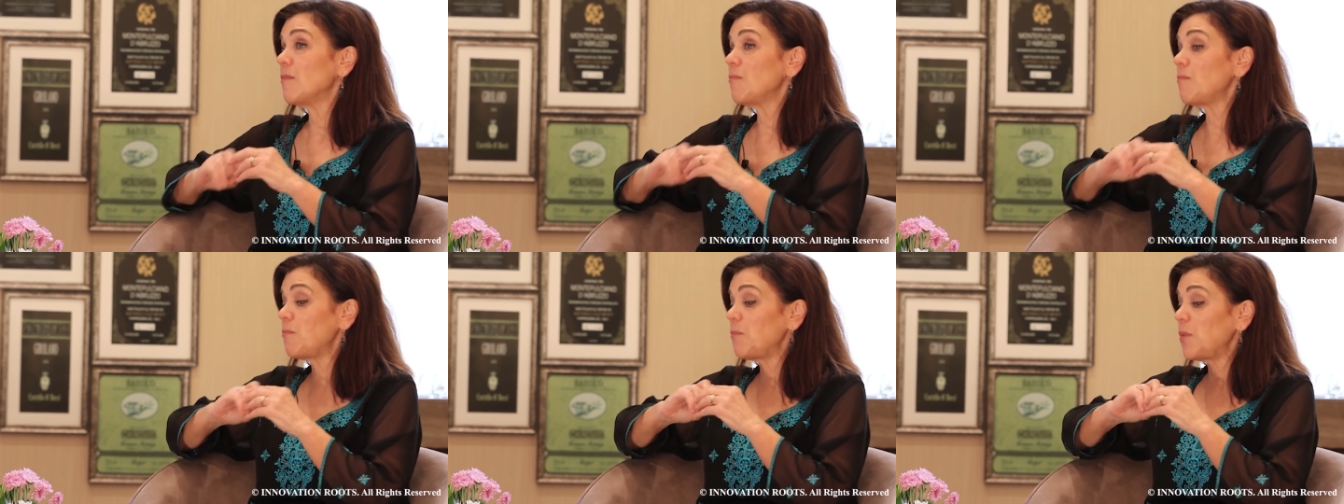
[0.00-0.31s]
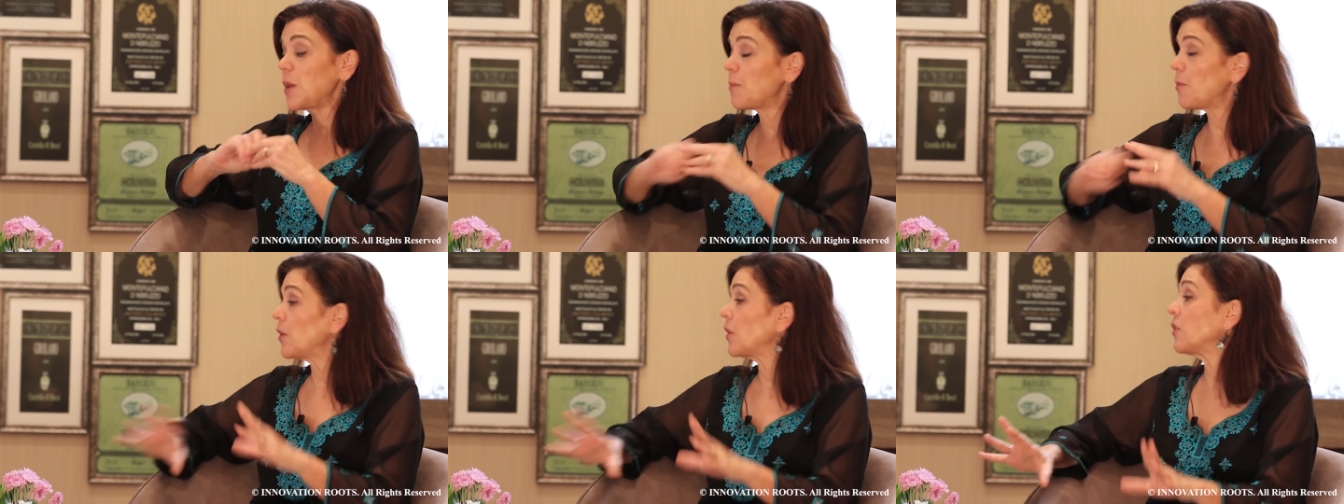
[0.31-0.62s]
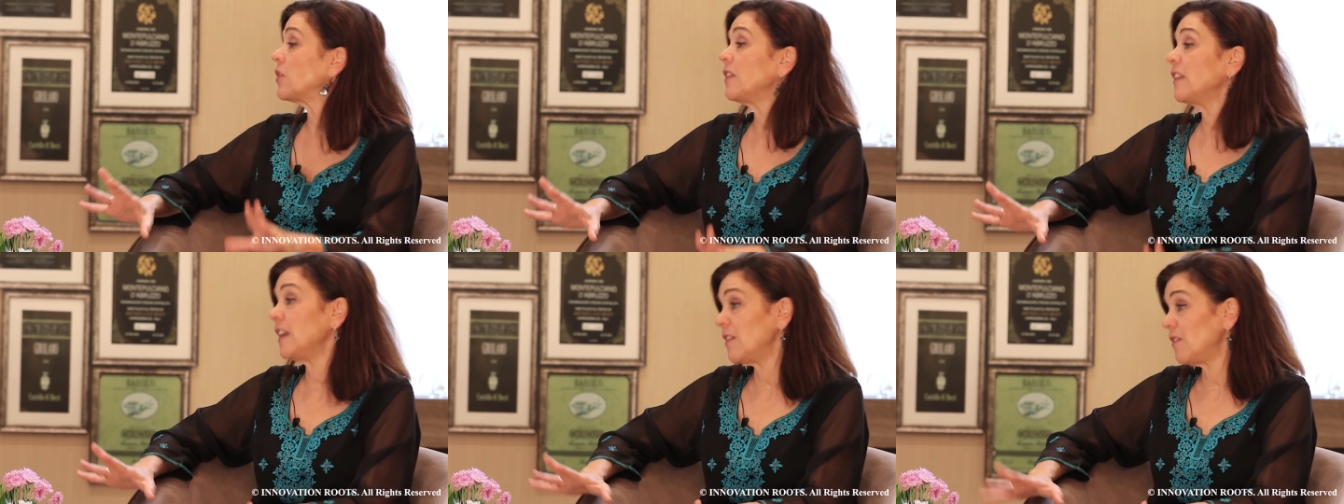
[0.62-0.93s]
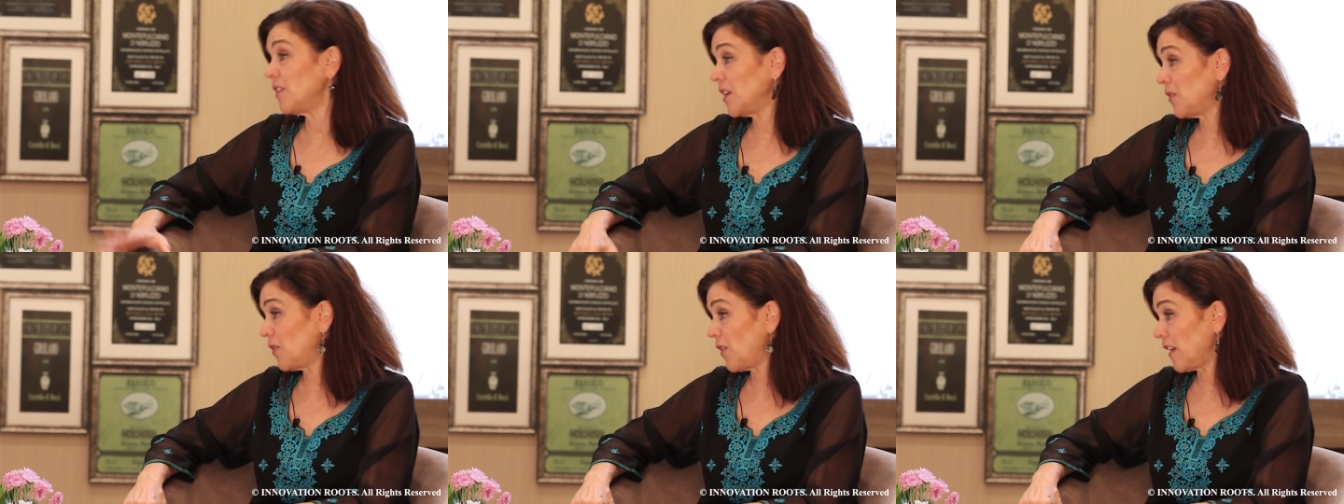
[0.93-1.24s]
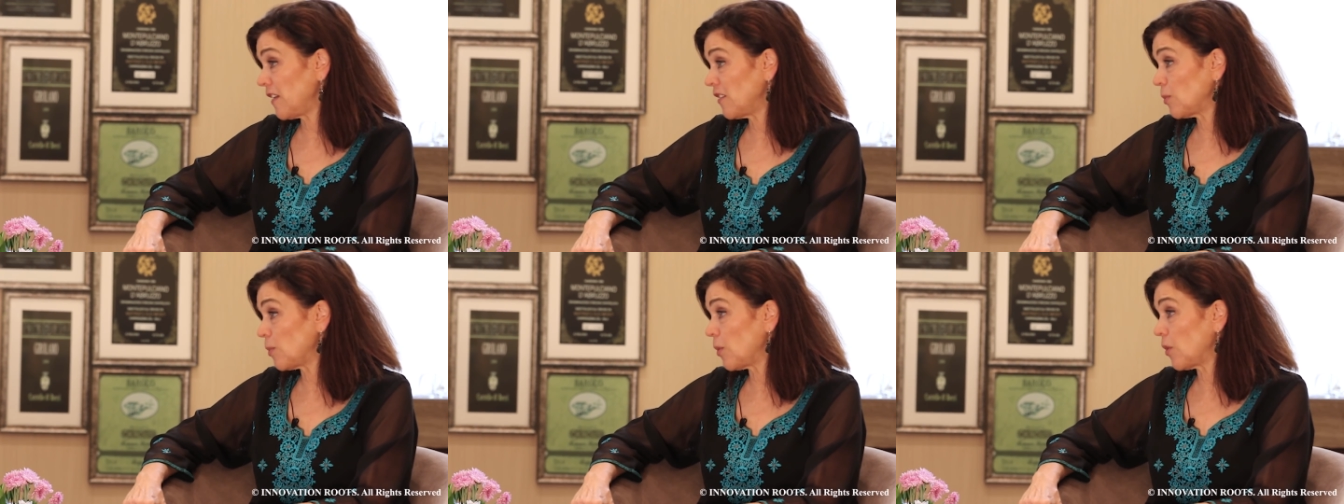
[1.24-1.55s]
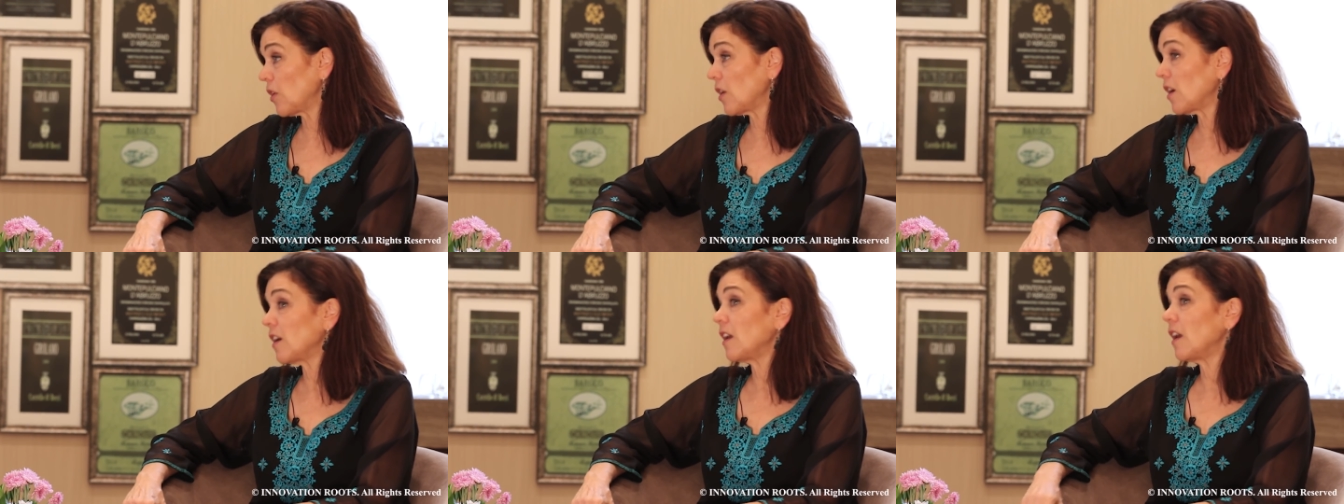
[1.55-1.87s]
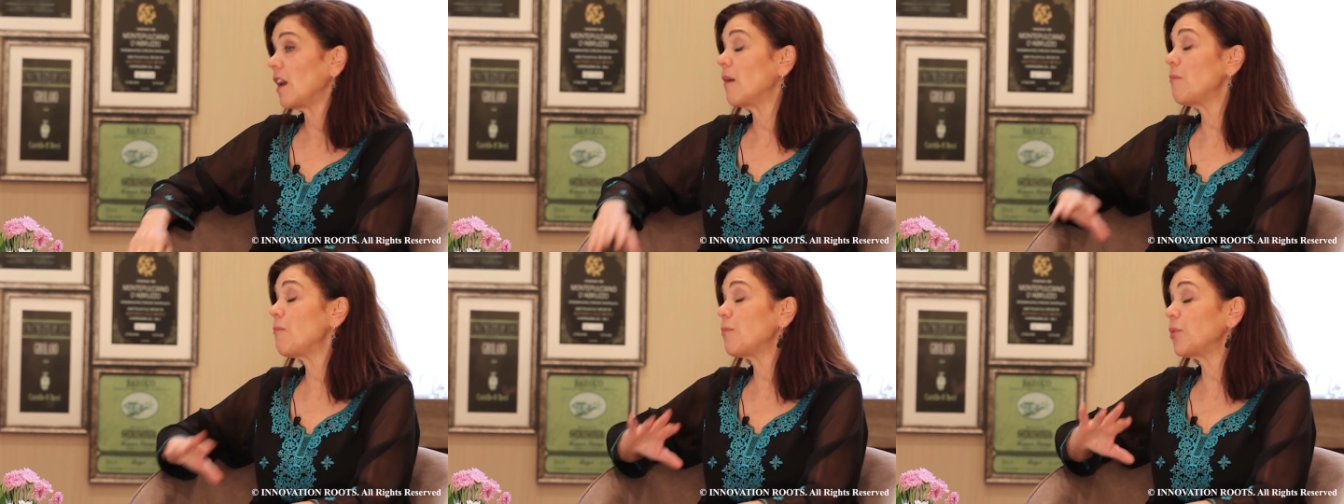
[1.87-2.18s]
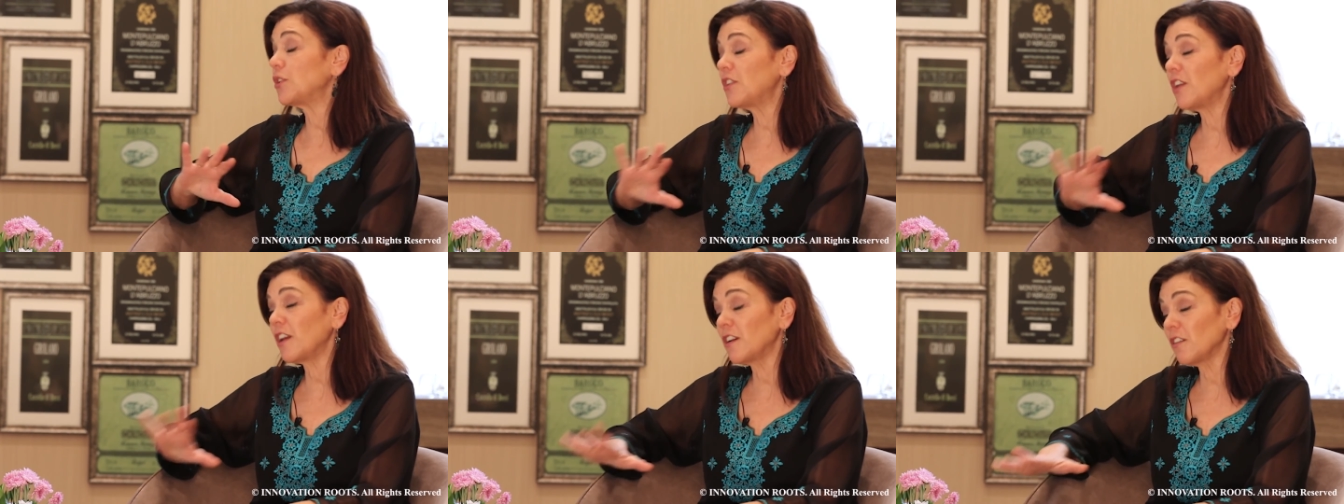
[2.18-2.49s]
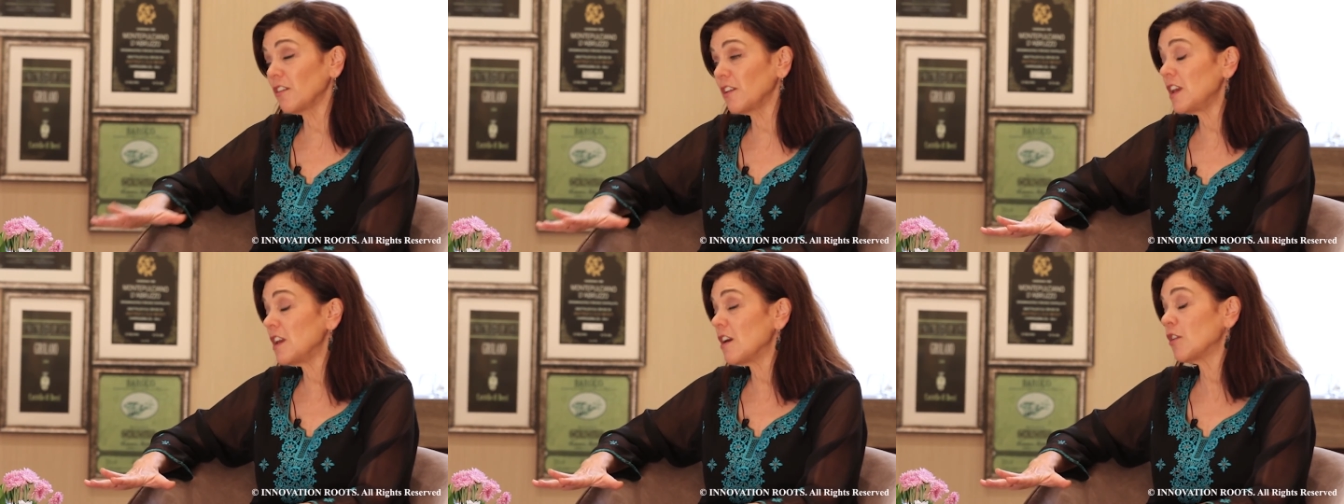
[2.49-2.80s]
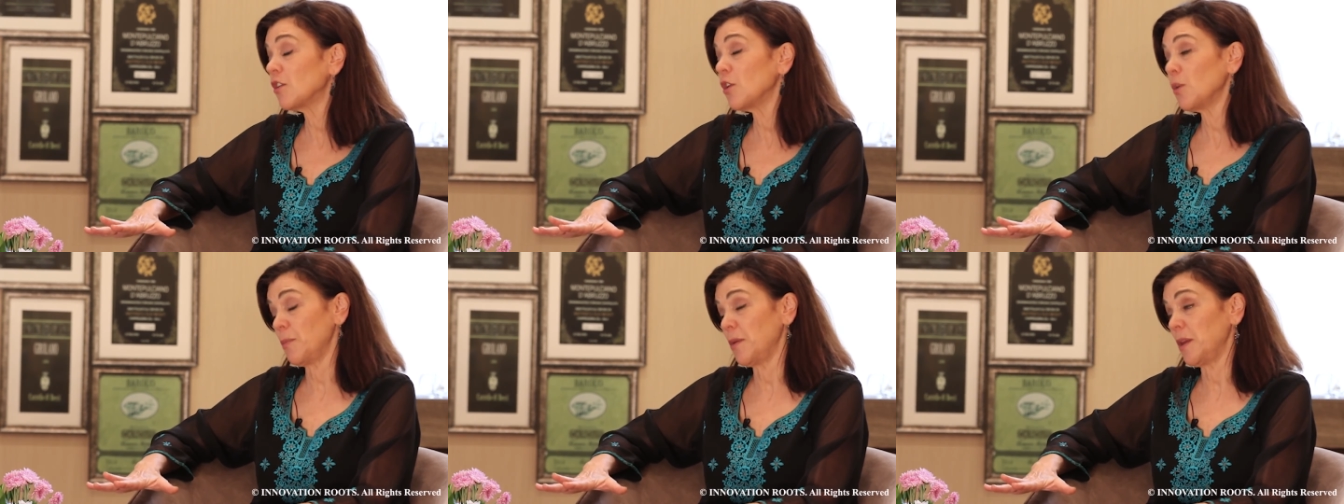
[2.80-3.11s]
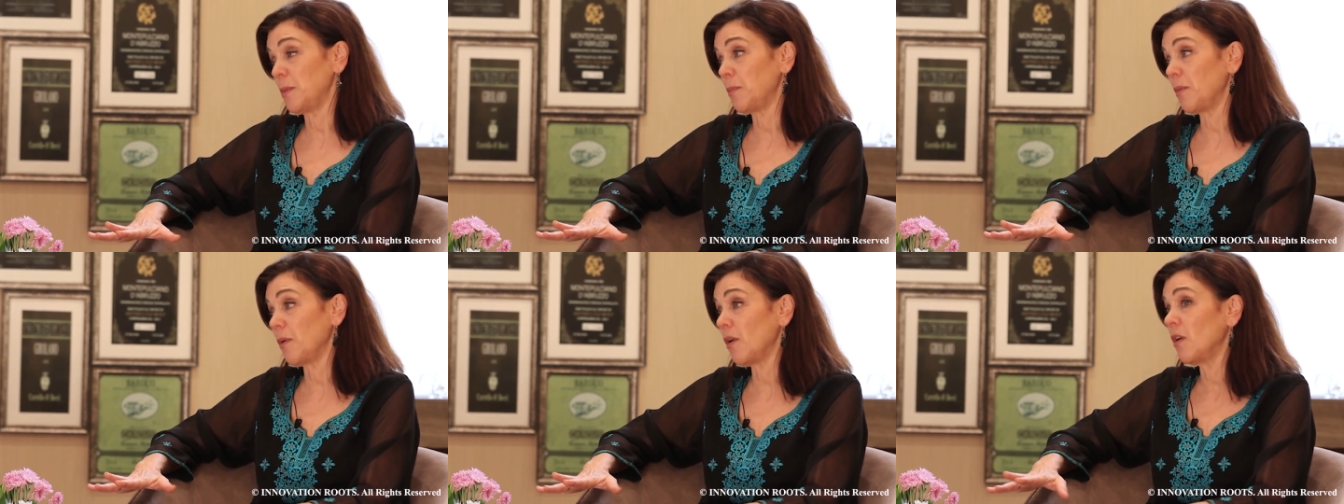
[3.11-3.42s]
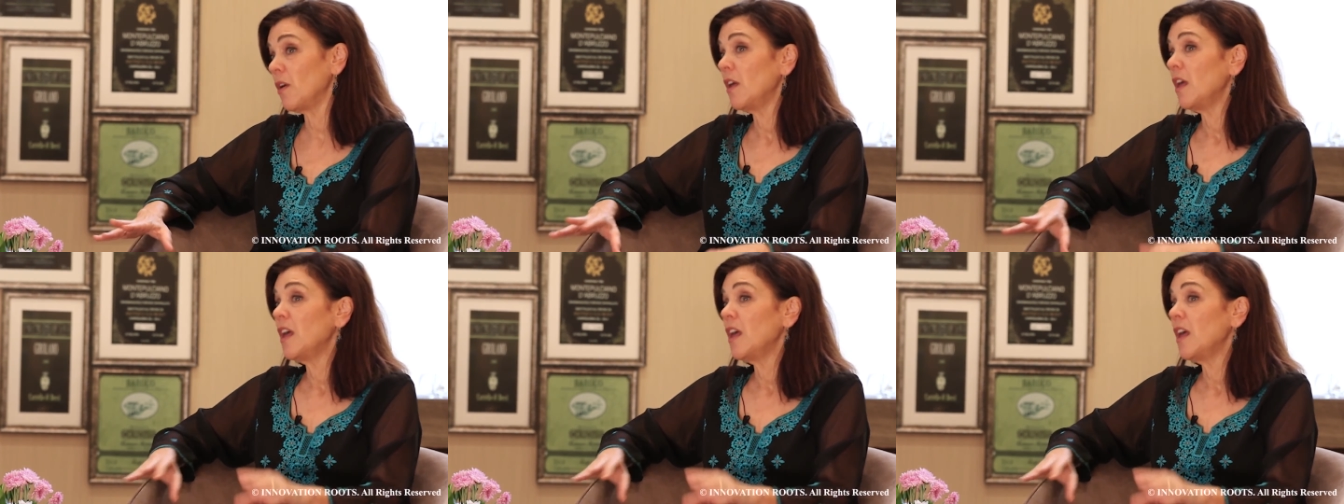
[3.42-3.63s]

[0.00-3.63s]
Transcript: people are leaving Facebook, particularly younger people.